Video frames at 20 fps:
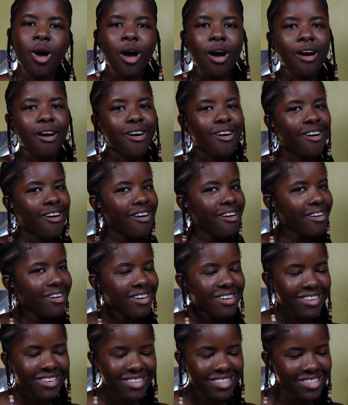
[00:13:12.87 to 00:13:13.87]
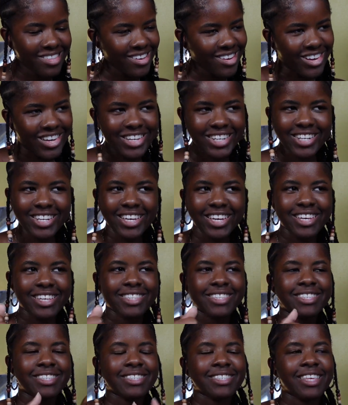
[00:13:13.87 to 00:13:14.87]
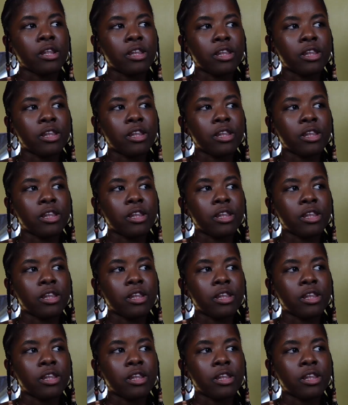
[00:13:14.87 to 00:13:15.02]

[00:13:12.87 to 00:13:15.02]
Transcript: hook the audience,